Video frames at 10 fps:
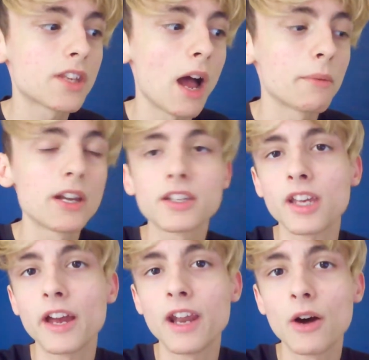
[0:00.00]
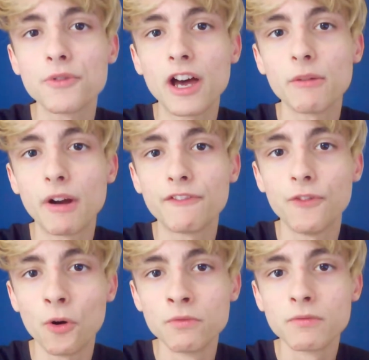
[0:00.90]
I'm going to sign out of my
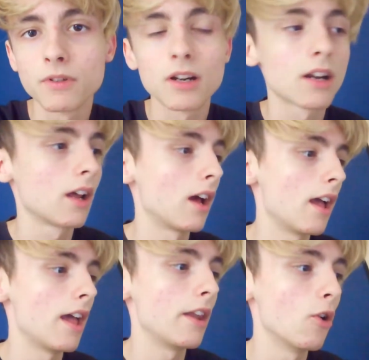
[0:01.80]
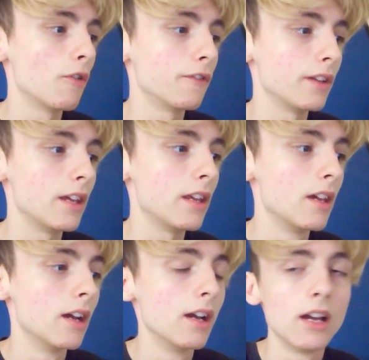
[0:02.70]
phone. And
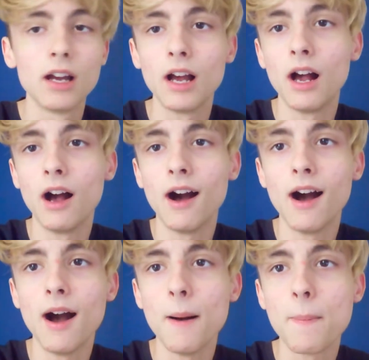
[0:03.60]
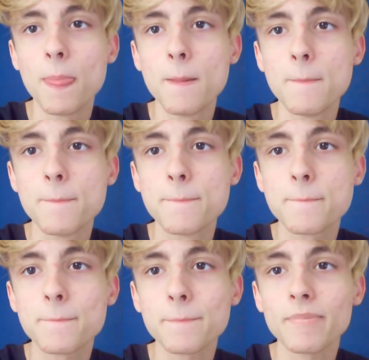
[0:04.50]
hopefully, I
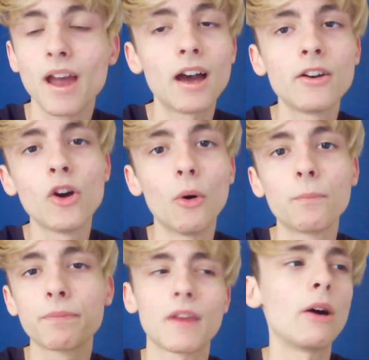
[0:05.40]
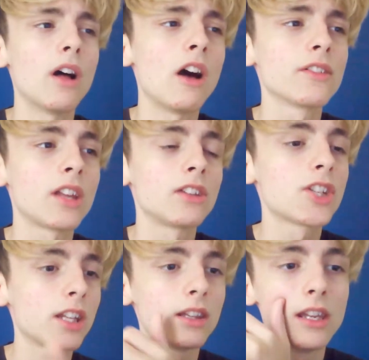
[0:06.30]
don't know. I'll
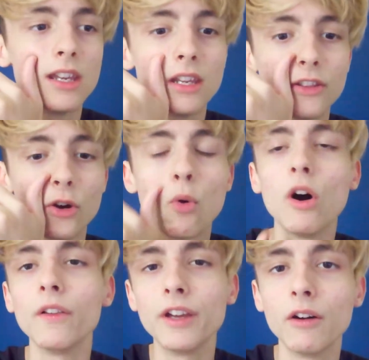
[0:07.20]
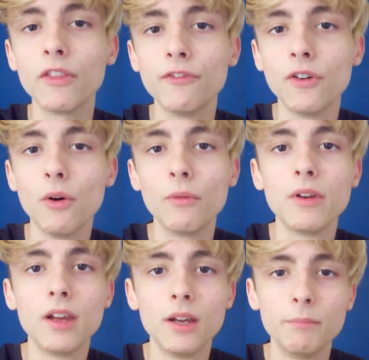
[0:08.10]
check the quality of the phone.
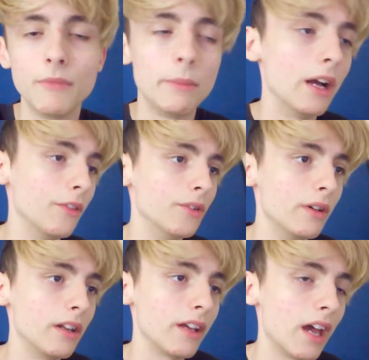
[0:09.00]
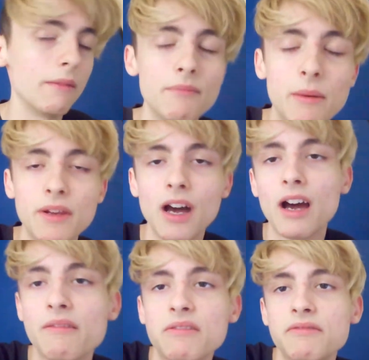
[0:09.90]
Maybe I'll do it again. Maybe
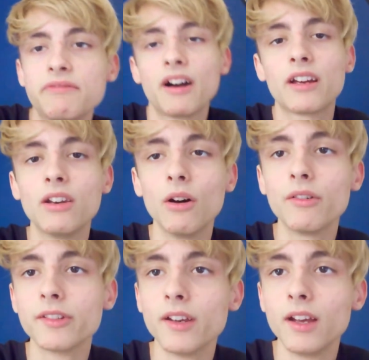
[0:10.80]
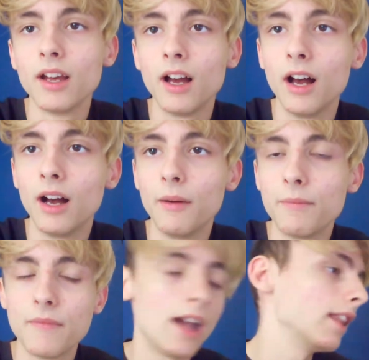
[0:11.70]
not. Who fucking knows? I
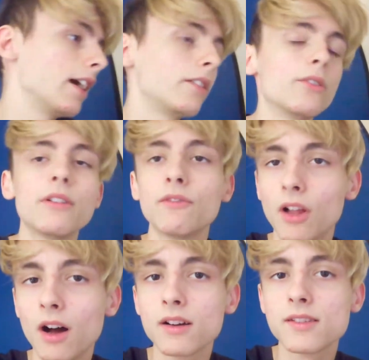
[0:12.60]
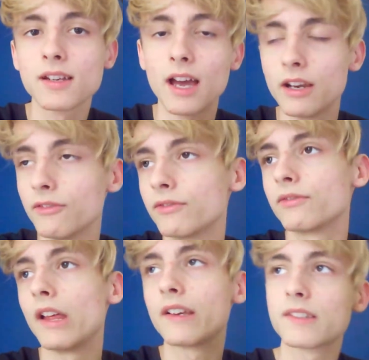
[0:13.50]
like doing vlogs, kind of
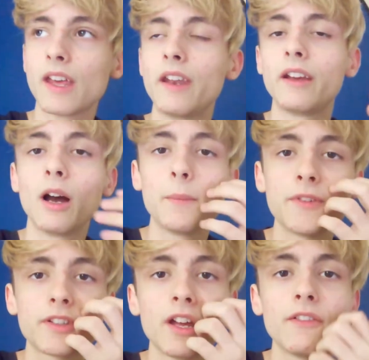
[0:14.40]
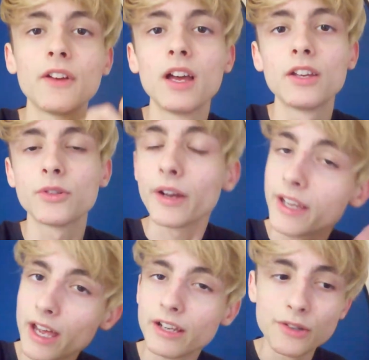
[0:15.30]
like standing up and stuff, so I
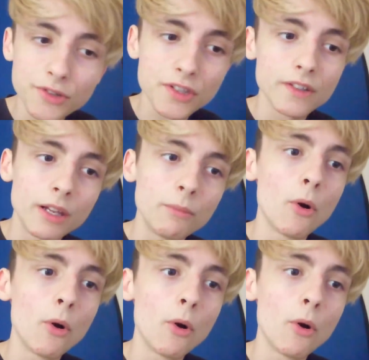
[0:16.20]
get used to them